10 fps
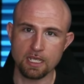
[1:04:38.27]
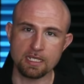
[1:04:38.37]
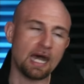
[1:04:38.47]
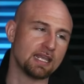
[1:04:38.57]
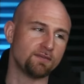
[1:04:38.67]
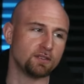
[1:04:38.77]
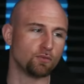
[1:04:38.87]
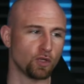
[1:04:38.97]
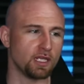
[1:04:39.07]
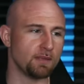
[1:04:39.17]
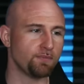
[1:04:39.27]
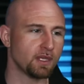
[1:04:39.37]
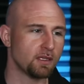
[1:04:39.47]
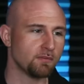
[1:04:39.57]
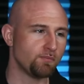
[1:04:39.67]
not even really
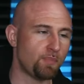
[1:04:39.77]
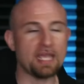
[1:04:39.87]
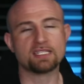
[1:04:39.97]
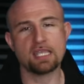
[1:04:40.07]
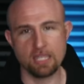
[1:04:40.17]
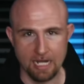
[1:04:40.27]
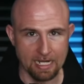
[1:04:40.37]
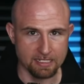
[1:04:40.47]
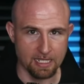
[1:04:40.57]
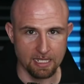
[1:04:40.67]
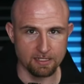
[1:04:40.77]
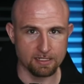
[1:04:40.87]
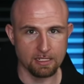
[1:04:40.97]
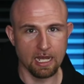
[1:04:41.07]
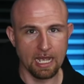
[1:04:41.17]
based in the United
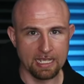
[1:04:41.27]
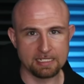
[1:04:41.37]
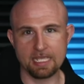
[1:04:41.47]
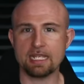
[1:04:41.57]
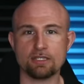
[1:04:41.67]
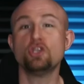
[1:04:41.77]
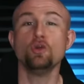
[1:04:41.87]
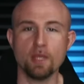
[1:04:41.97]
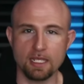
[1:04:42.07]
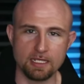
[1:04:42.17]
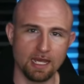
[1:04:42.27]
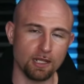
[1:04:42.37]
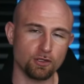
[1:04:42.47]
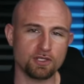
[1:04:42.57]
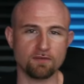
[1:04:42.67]
States, is getting $2 million
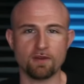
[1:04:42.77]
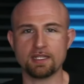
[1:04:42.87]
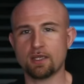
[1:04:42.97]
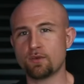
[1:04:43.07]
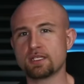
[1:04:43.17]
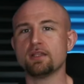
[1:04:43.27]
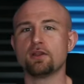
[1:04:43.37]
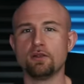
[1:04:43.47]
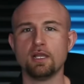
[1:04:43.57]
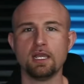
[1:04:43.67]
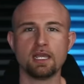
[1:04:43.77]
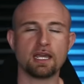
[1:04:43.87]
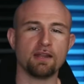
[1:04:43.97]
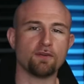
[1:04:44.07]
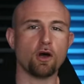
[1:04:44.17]
in funding was a little
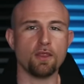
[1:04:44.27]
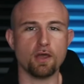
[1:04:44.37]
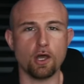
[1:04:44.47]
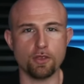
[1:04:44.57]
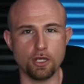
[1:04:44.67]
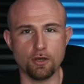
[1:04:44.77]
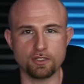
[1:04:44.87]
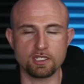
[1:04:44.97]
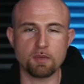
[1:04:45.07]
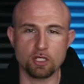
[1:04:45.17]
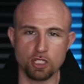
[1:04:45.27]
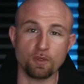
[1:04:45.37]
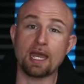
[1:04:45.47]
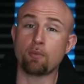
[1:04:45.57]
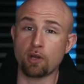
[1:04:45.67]
kind of on the nose, especially
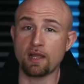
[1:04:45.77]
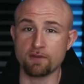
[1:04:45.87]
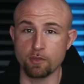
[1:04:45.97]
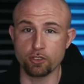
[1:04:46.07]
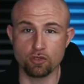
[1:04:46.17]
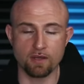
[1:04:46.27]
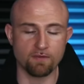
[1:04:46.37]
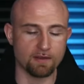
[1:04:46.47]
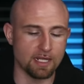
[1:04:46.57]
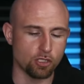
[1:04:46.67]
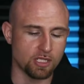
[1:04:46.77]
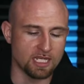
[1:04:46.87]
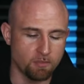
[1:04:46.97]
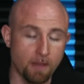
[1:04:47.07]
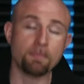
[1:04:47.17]
with how profitable the Tron Foundation has been.